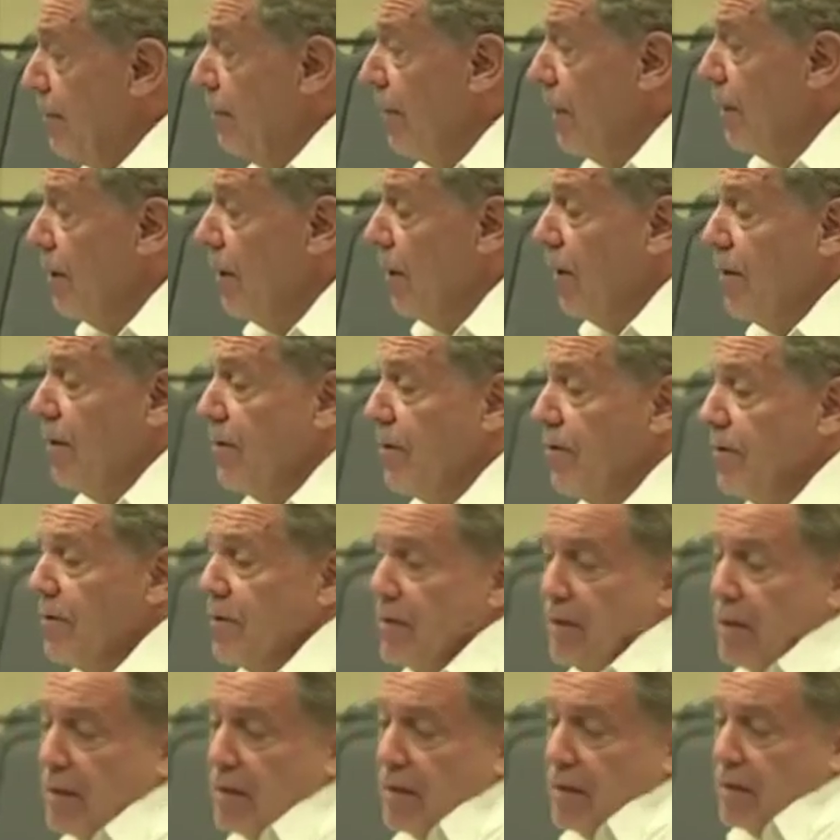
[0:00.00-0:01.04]
to acknowledge
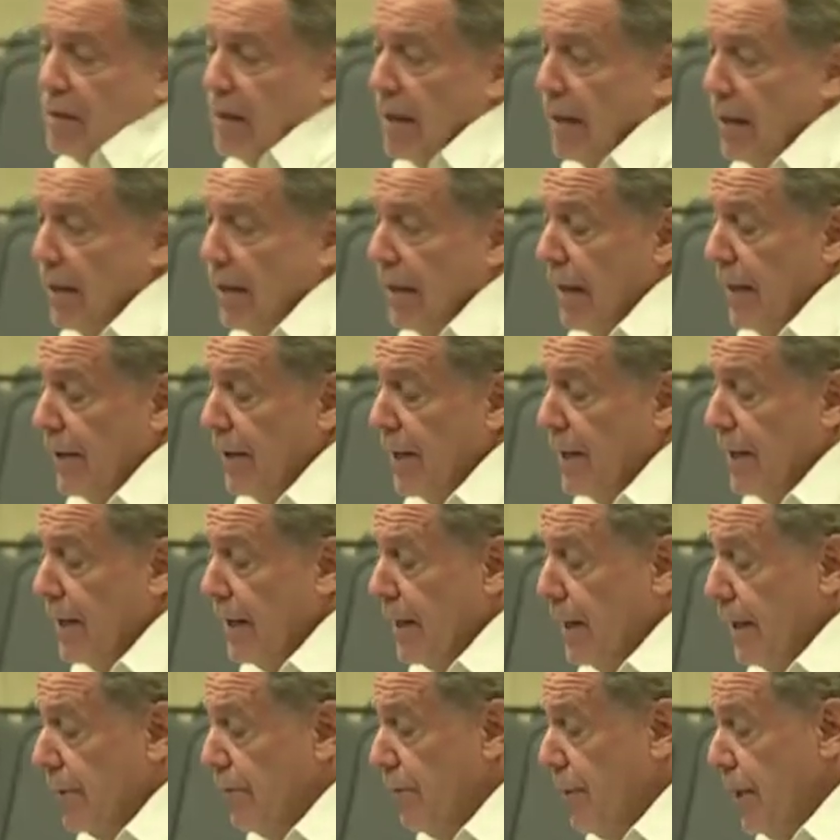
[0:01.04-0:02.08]
the
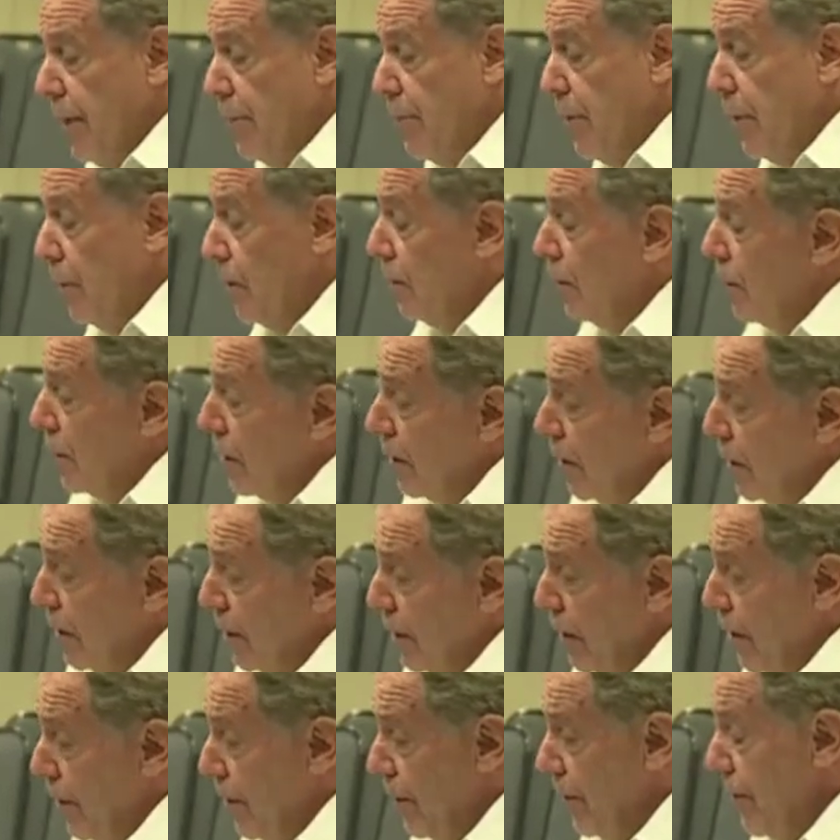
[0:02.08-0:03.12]
Larrakia people
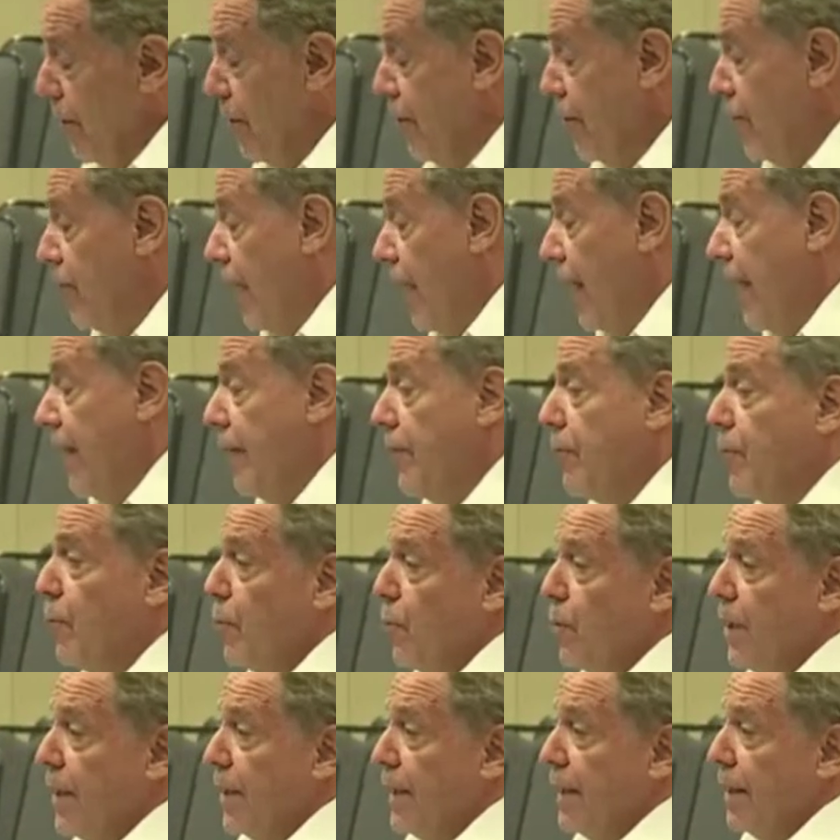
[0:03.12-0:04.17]
on whose
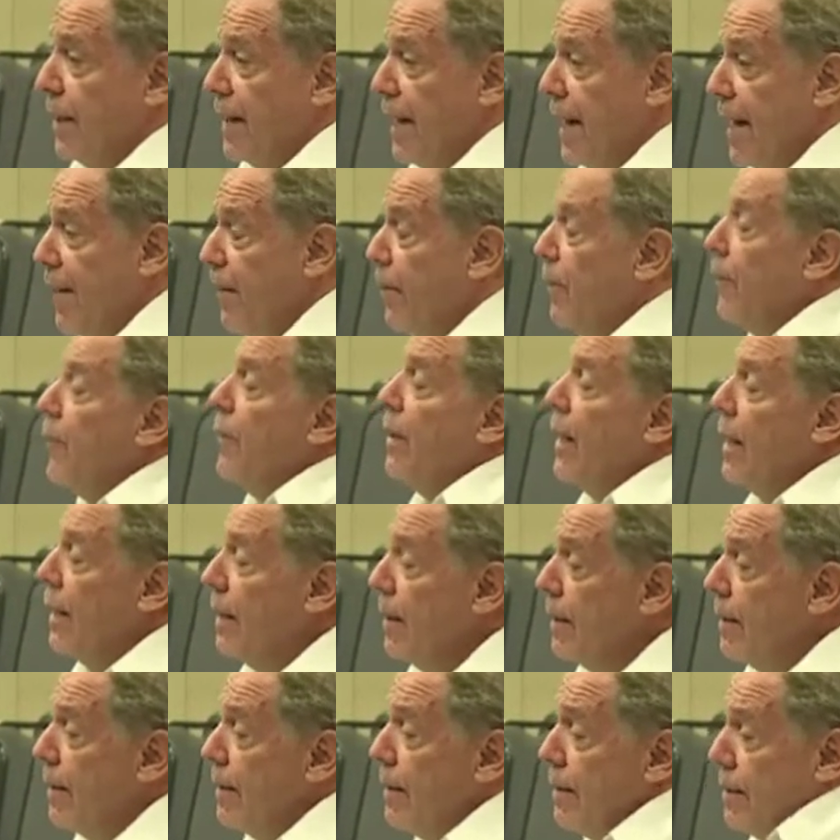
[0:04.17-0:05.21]
land we are now
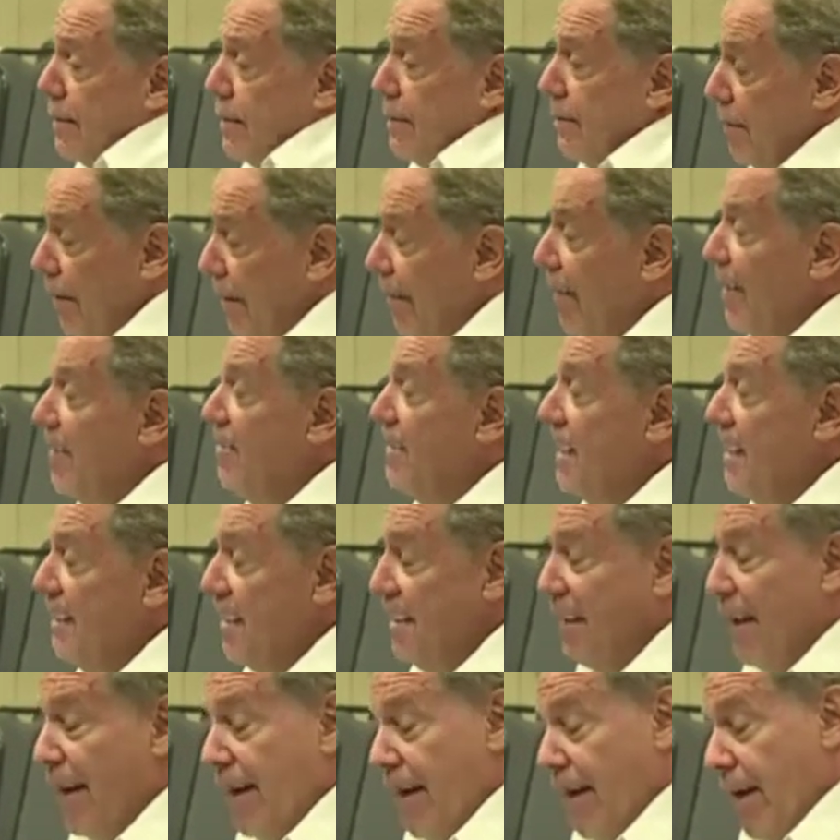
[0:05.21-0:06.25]

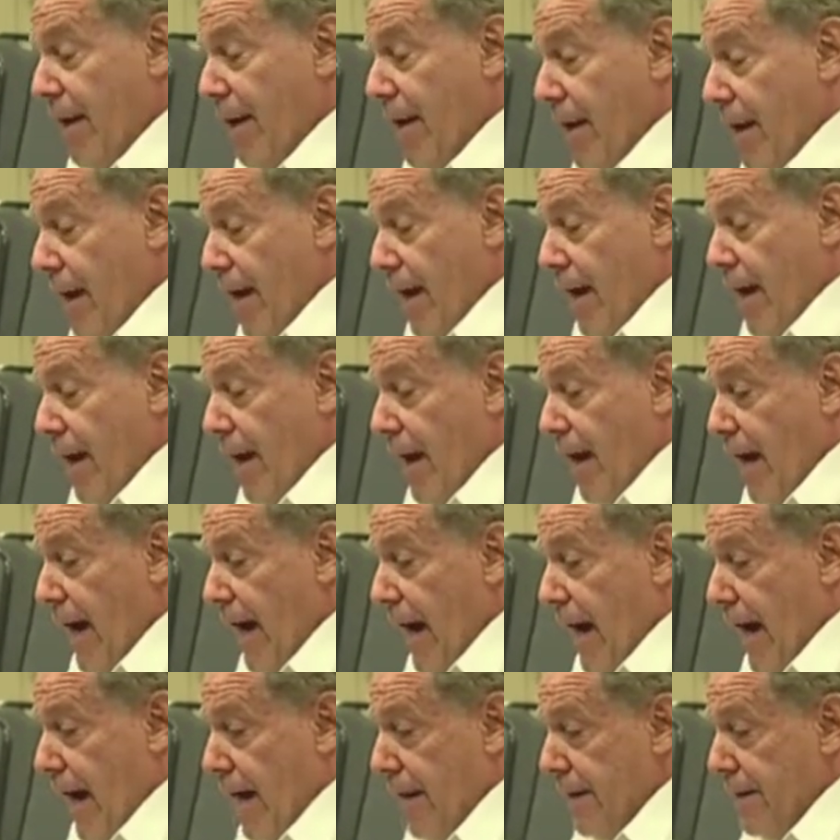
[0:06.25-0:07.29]
living.
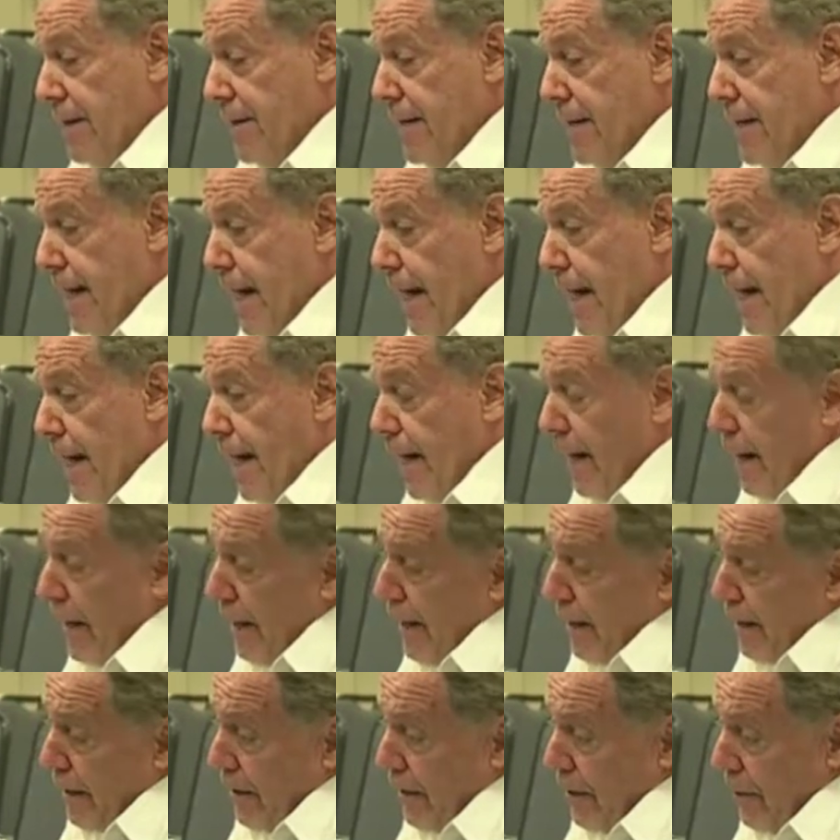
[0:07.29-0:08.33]
And the
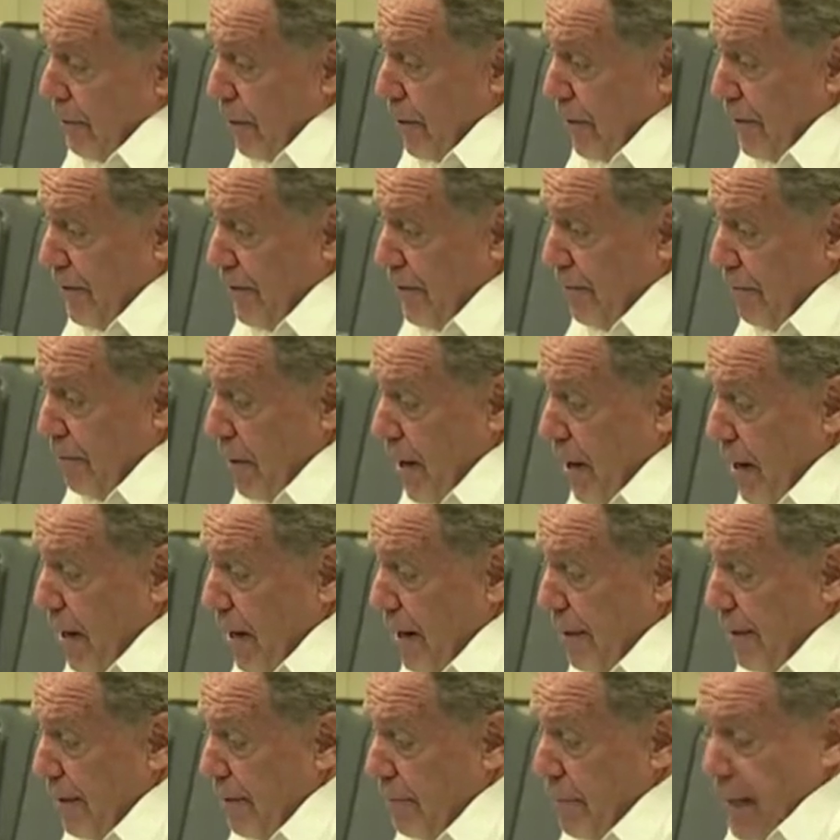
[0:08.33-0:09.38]
point of
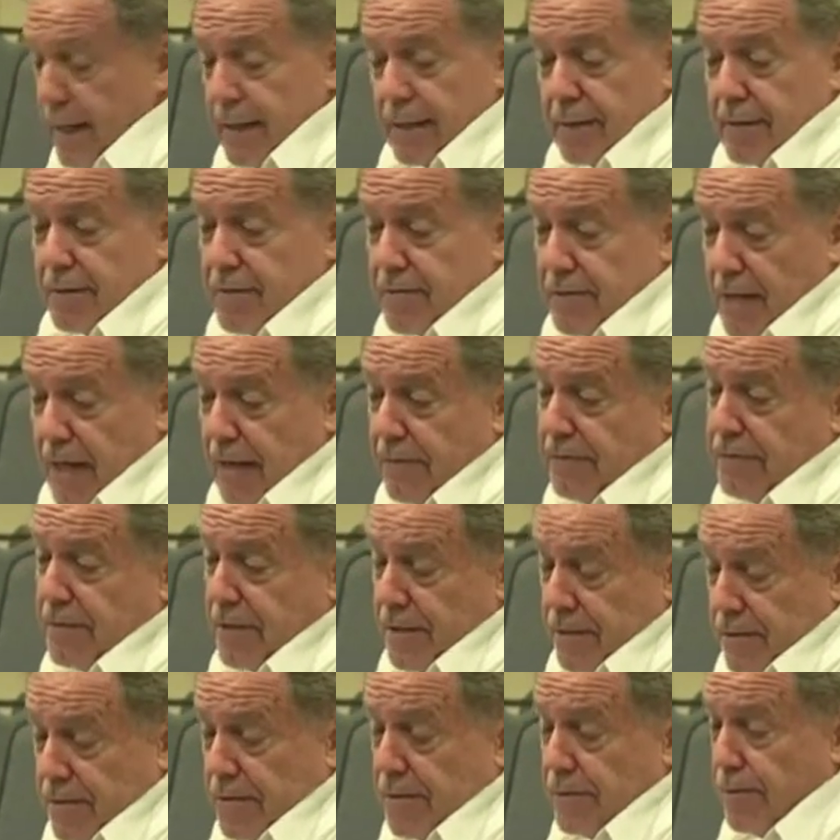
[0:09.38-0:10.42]
my debate this
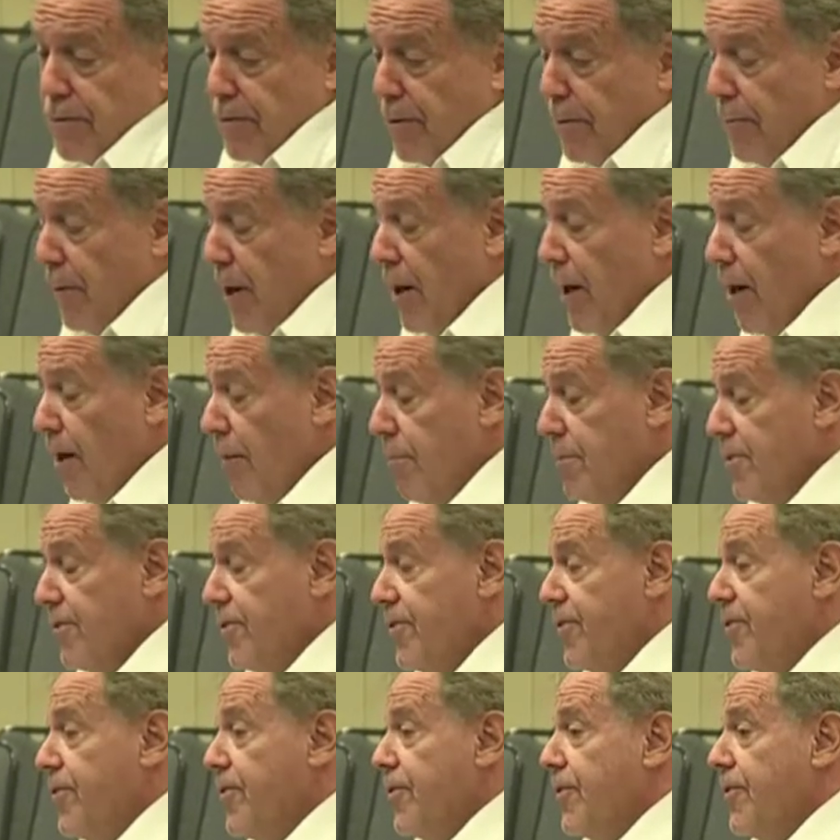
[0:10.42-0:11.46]
afternoon, or my
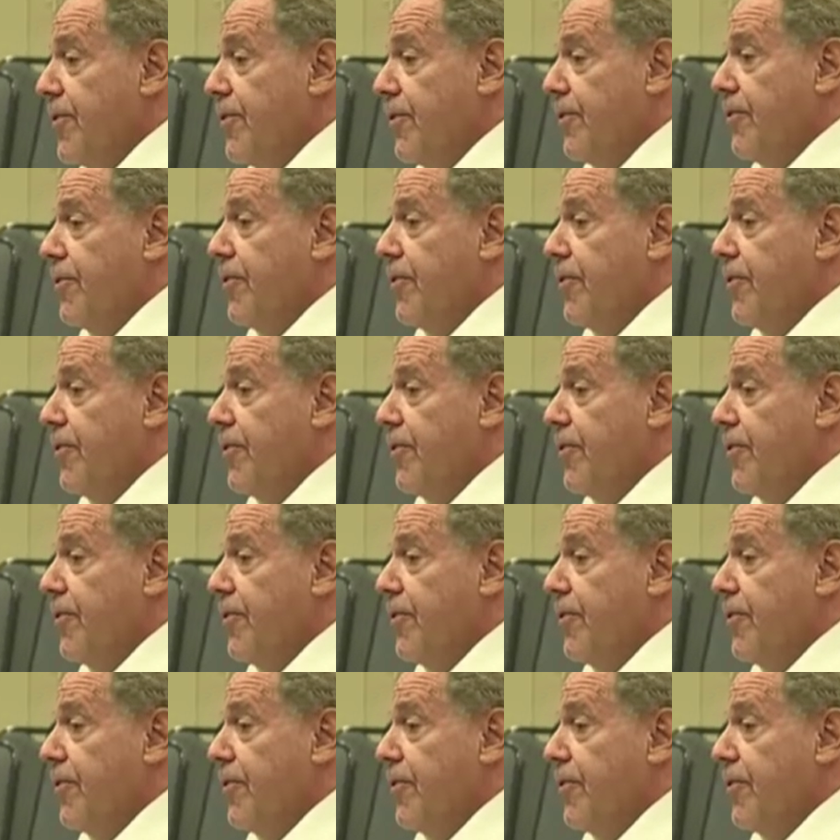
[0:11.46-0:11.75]
opposition